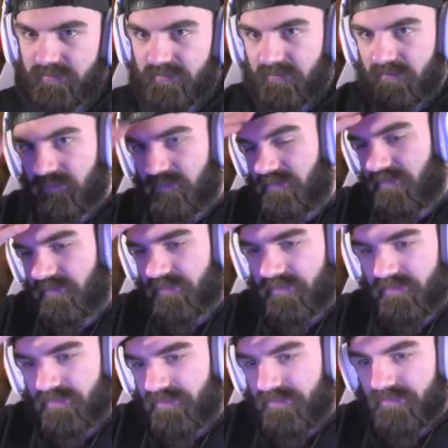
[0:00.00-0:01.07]

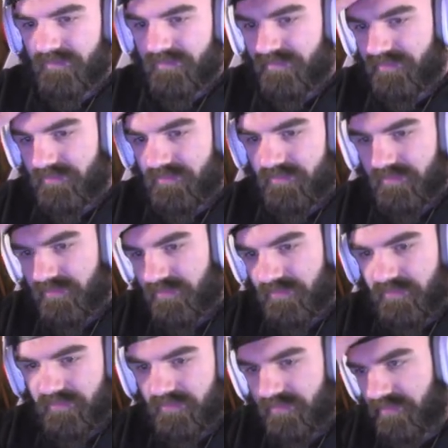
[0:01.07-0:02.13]

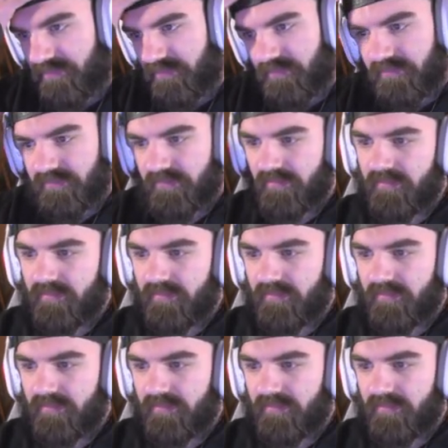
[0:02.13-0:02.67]
(silence)